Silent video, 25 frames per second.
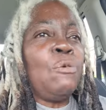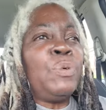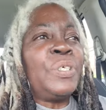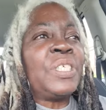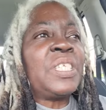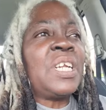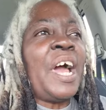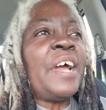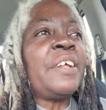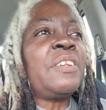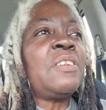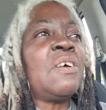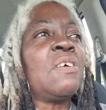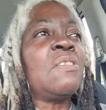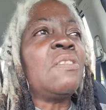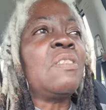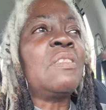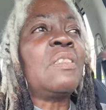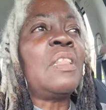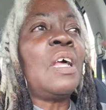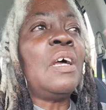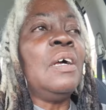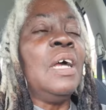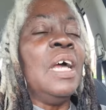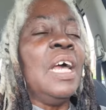It was like the,
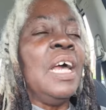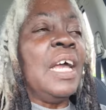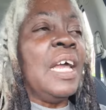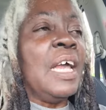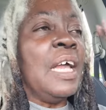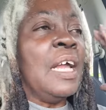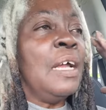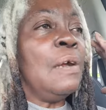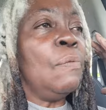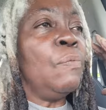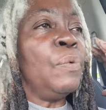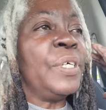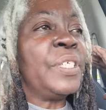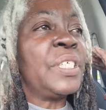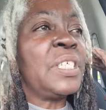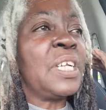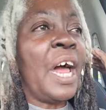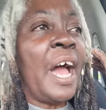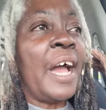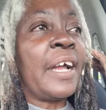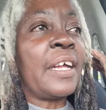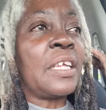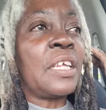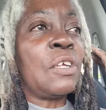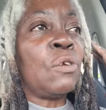the it was
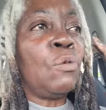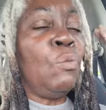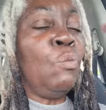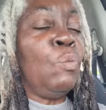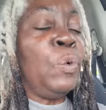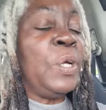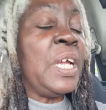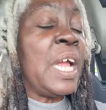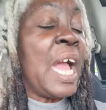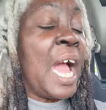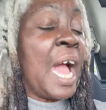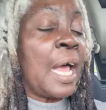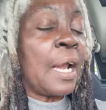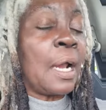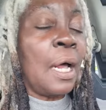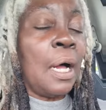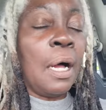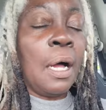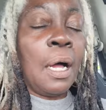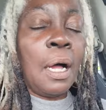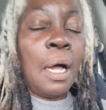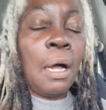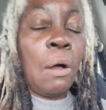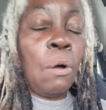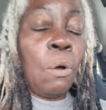like we had
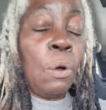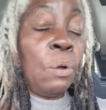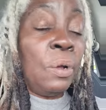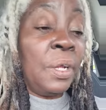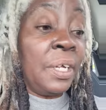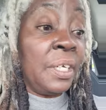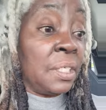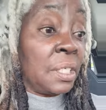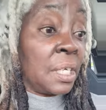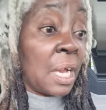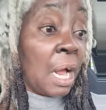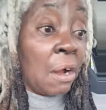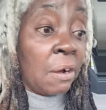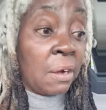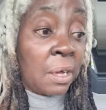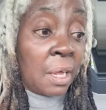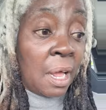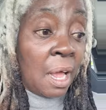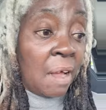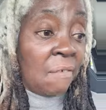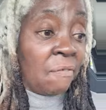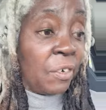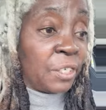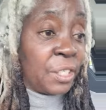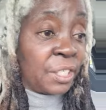a whole entire
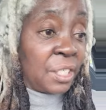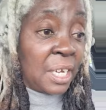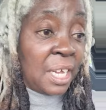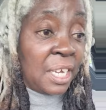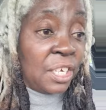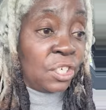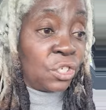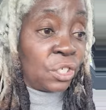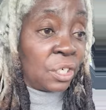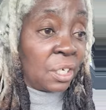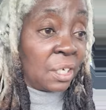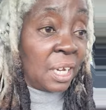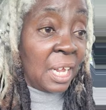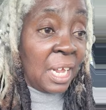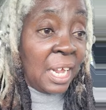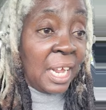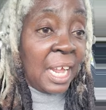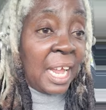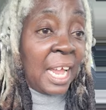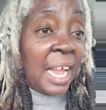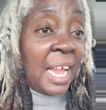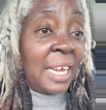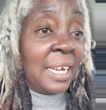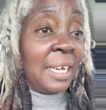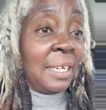conversation,
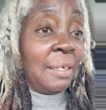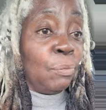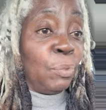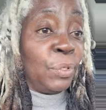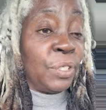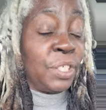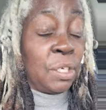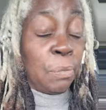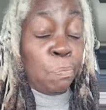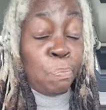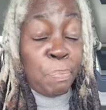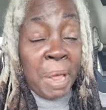and it was